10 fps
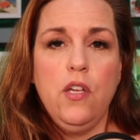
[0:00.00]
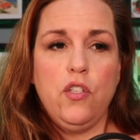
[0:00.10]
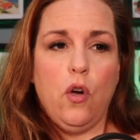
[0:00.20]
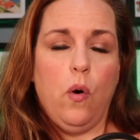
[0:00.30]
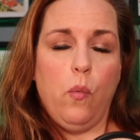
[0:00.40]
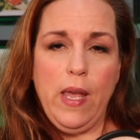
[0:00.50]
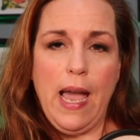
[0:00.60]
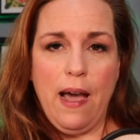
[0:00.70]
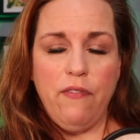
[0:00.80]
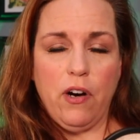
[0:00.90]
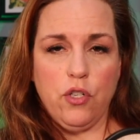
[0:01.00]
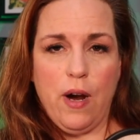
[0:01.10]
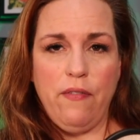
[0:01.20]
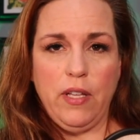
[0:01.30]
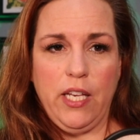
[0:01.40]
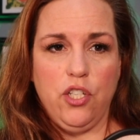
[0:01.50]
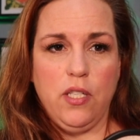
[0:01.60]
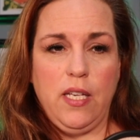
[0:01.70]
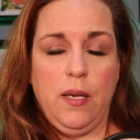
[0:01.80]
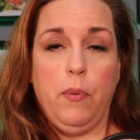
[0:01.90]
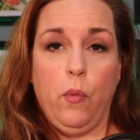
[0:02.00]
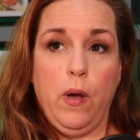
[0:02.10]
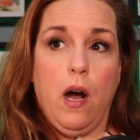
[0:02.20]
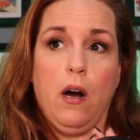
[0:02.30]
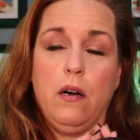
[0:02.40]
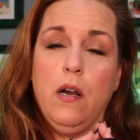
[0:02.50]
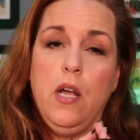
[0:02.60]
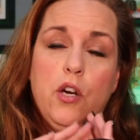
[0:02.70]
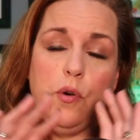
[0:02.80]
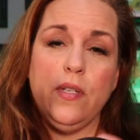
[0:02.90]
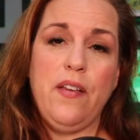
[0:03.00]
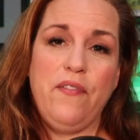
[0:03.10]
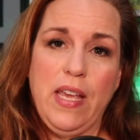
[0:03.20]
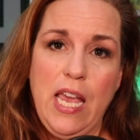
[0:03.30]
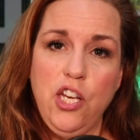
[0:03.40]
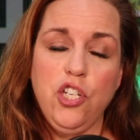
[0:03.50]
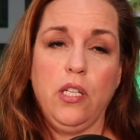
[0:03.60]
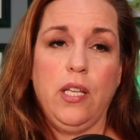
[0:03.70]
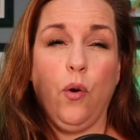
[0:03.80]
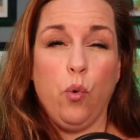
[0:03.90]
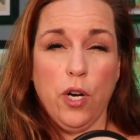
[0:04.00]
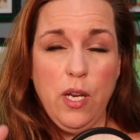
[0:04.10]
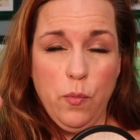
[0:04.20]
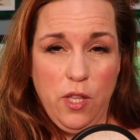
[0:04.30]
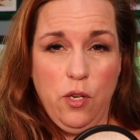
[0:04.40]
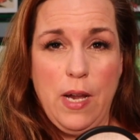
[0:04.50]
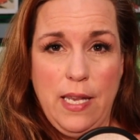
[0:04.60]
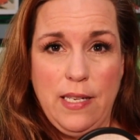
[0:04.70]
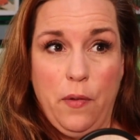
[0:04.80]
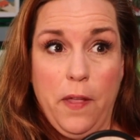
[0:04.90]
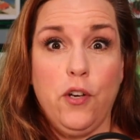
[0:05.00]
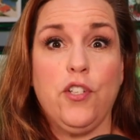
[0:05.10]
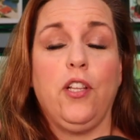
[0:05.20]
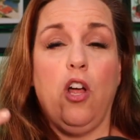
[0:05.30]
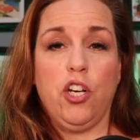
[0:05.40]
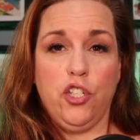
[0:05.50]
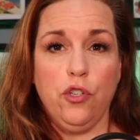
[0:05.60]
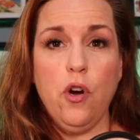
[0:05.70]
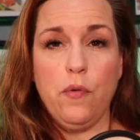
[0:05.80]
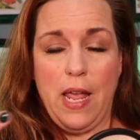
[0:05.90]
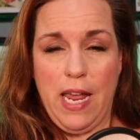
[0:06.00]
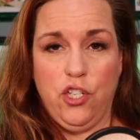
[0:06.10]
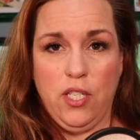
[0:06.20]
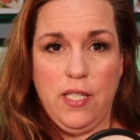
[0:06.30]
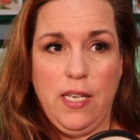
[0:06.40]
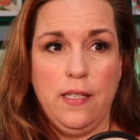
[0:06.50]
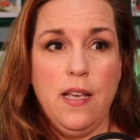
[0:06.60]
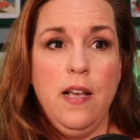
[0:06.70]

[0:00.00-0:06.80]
So we have our travel agency, but we are Careers on Vacation, like working with you guys out there to launch your own agencies.